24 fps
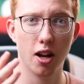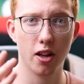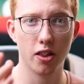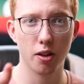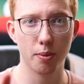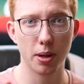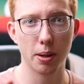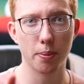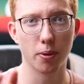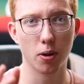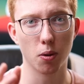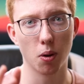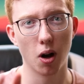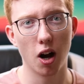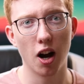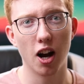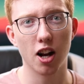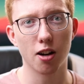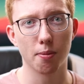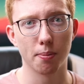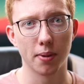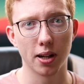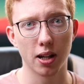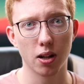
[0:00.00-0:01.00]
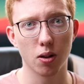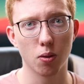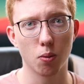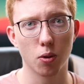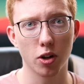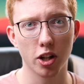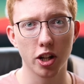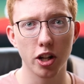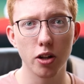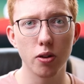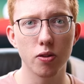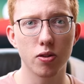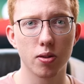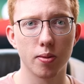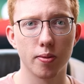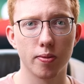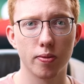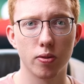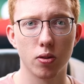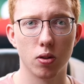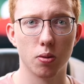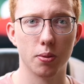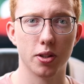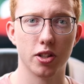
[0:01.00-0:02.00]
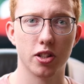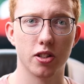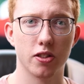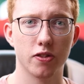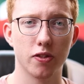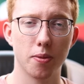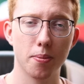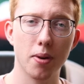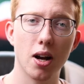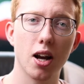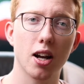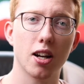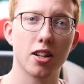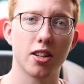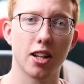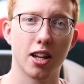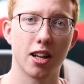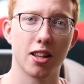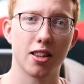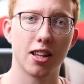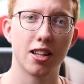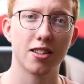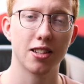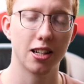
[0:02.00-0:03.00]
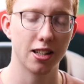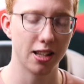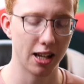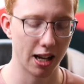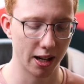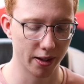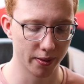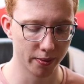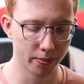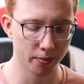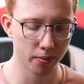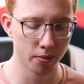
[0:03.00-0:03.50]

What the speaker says: the people who hired me want to use them for, which is for marketing and things like that.